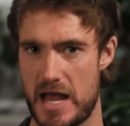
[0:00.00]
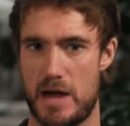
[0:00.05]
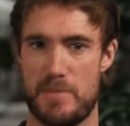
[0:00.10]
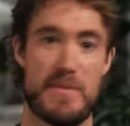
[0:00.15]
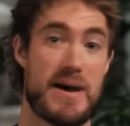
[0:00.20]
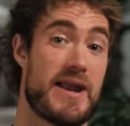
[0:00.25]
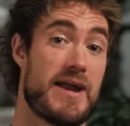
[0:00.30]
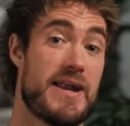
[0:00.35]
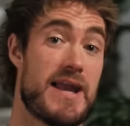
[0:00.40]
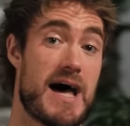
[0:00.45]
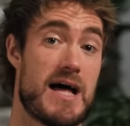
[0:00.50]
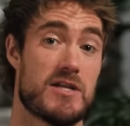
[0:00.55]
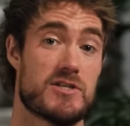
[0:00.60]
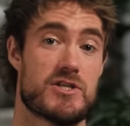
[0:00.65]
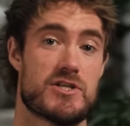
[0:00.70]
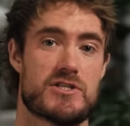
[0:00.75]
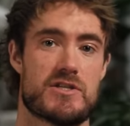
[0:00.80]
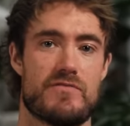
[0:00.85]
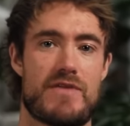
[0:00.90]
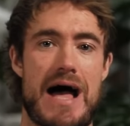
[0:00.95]
A meta
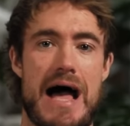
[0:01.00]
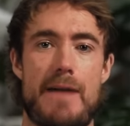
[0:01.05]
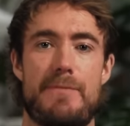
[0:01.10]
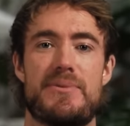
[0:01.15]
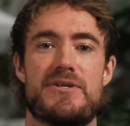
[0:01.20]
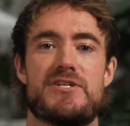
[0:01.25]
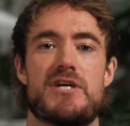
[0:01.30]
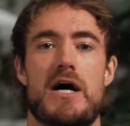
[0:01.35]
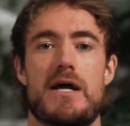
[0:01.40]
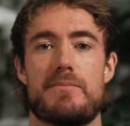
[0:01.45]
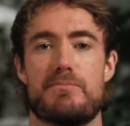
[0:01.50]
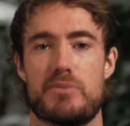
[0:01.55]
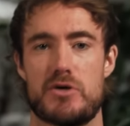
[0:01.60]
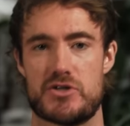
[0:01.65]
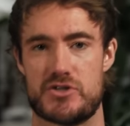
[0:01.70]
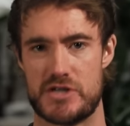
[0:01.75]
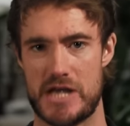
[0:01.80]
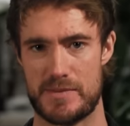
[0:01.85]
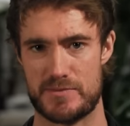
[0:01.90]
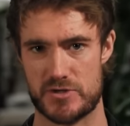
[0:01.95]
analysis of appetite
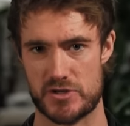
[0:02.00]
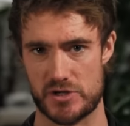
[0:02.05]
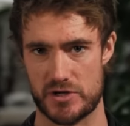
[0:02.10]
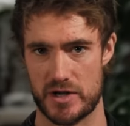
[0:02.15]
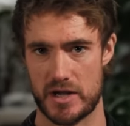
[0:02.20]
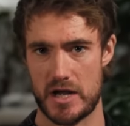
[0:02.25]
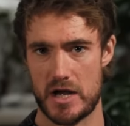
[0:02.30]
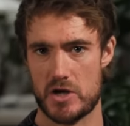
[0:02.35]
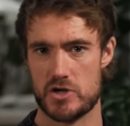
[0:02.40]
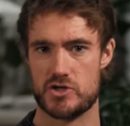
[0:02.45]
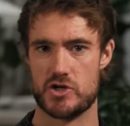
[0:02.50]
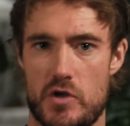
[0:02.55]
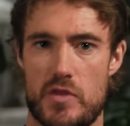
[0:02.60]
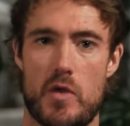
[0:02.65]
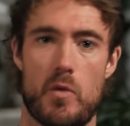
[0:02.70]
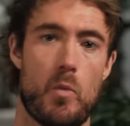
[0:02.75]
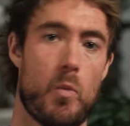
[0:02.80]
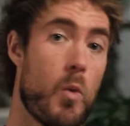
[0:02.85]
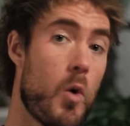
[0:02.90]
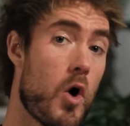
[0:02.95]
perception showed
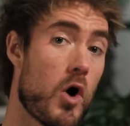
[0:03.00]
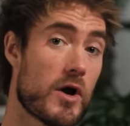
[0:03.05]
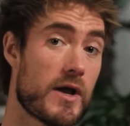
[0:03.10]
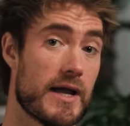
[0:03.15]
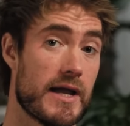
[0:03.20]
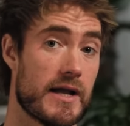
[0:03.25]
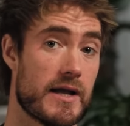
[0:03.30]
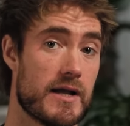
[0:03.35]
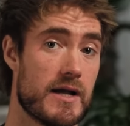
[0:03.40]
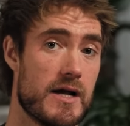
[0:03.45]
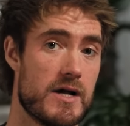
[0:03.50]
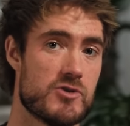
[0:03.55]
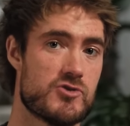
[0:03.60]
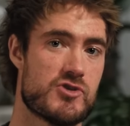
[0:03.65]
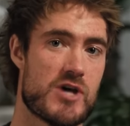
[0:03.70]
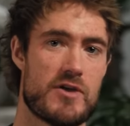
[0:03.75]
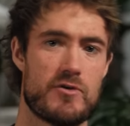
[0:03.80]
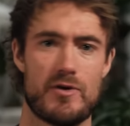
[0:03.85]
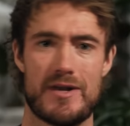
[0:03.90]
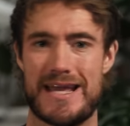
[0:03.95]
that walking
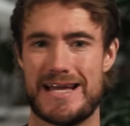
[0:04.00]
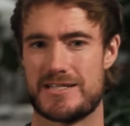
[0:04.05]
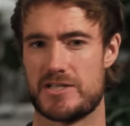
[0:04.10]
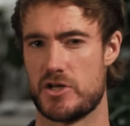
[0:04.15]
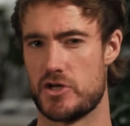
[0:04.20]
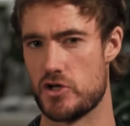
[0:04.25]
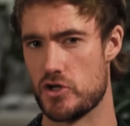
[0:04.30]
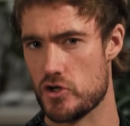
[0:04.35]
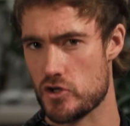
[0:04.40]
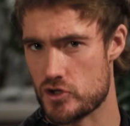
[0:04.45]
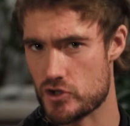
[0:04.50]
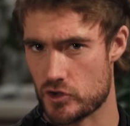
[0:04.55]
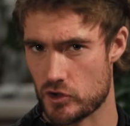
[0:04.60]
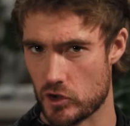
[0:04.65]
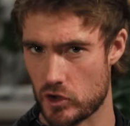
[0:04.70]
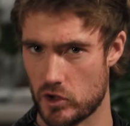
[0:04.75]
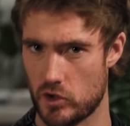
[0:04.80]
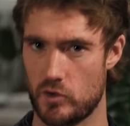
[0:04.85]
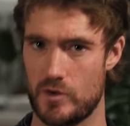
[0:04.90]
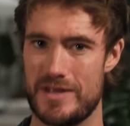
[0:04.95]
generally has a
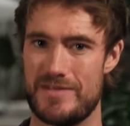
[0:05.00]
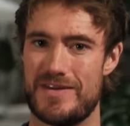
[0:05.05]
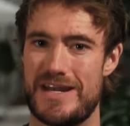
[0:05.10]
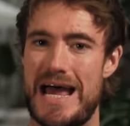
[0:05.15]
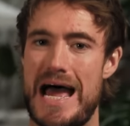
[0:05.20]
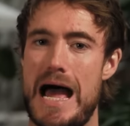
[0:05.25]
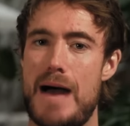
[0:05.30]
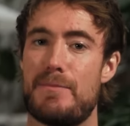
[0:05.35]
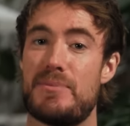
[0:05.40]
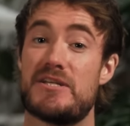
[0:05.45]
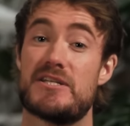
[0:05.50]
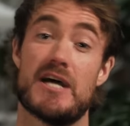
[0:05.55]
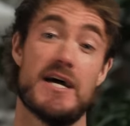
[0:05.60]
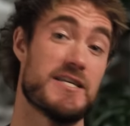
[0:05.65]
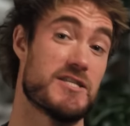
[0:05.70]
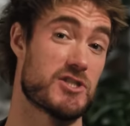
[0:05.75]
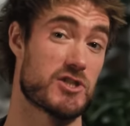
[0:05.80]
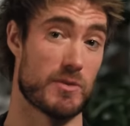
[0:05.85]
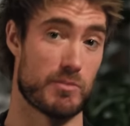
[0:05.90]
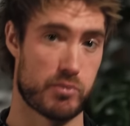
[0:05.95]
neutral or even
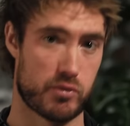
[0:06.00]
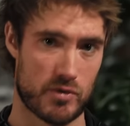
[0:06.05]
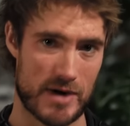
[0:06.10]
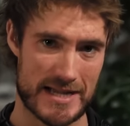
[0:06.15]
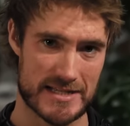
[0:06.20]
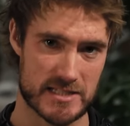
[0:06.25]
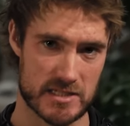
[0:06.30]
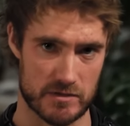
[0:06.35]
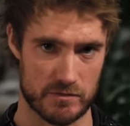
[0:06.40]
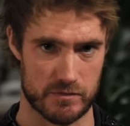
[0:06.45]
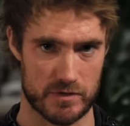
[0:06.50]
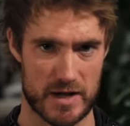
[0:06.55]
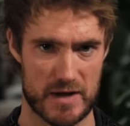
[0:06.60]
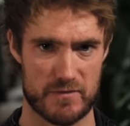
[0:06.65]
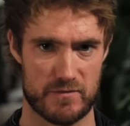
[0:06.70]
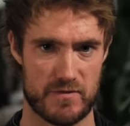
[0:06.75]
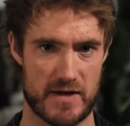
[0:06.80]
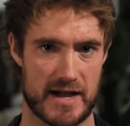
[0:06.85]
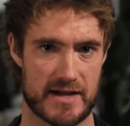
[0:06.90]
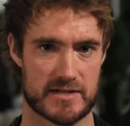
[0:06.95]
appetite suppressive
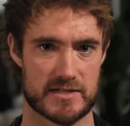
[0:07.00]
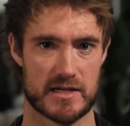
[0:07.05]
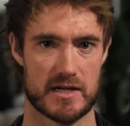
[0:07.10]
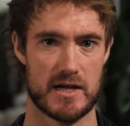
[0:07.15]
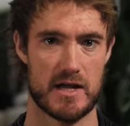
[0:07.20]
effect,